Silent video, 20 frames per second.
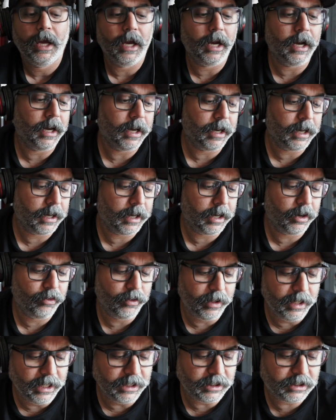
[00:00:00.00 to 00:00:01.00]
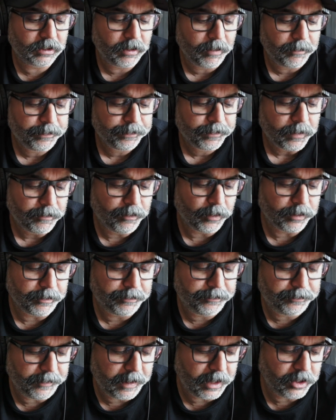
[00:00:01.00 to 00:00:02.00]
uh, released for the
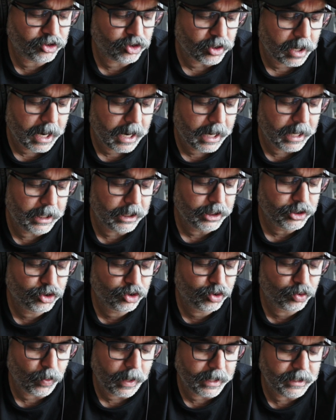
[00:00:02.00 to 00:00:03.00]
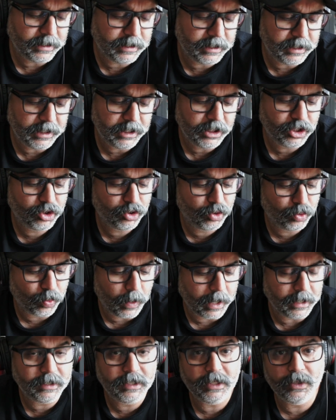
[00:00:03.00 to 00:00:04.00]
Feis Ile
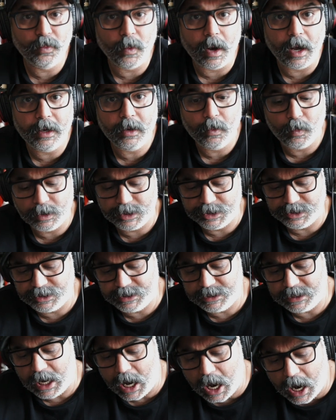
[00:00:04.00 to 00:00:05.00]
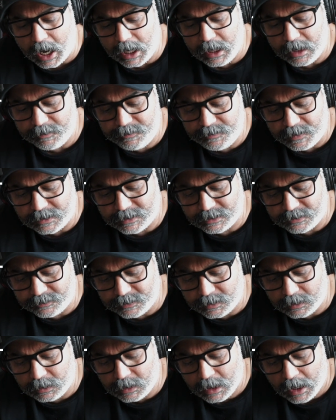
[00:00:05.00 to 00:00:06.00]
2021, which is the Islay
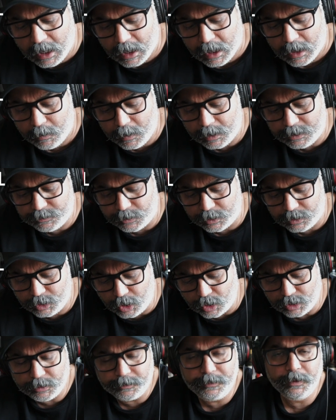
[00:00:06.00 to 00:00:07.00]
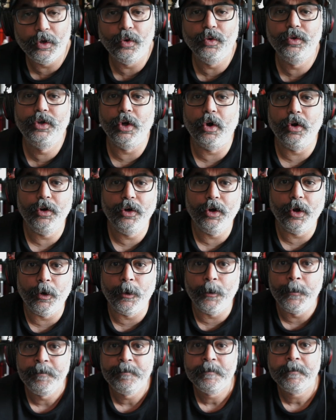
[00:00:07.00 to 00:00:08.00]
Festival, which for those of you who don't
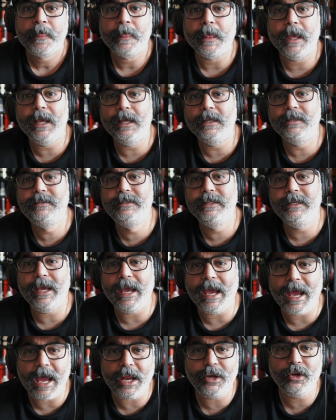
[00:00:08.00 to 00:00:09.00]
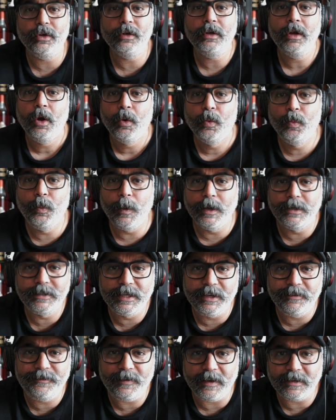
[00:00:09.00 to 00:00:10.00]
know, is the annual
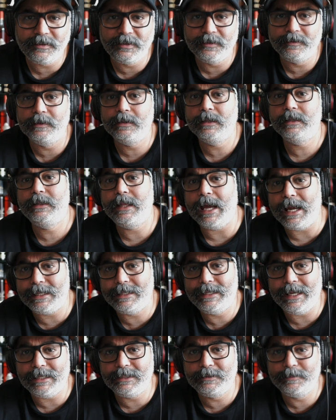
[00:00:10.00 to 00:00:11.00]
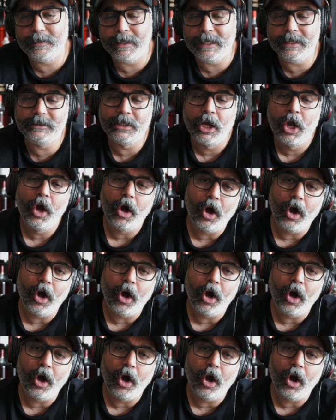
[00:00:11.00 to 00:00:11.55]
whiskey festival that takes place